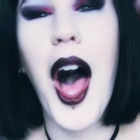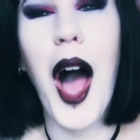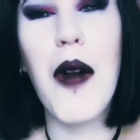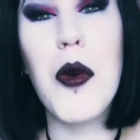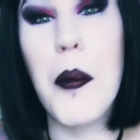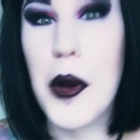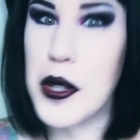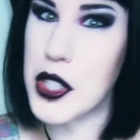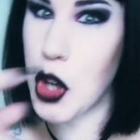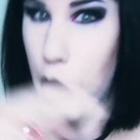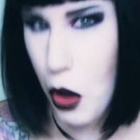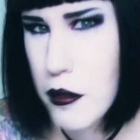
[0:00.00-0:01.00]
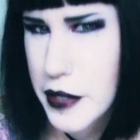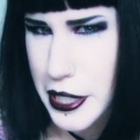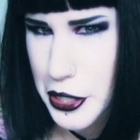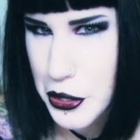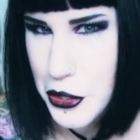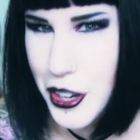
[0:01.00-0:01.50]
I will post her
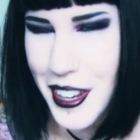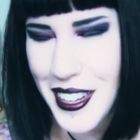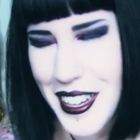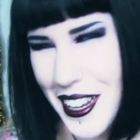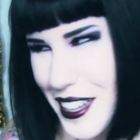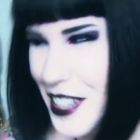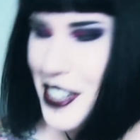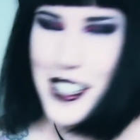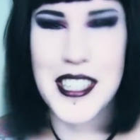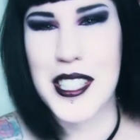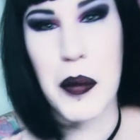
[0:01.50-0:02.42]
video because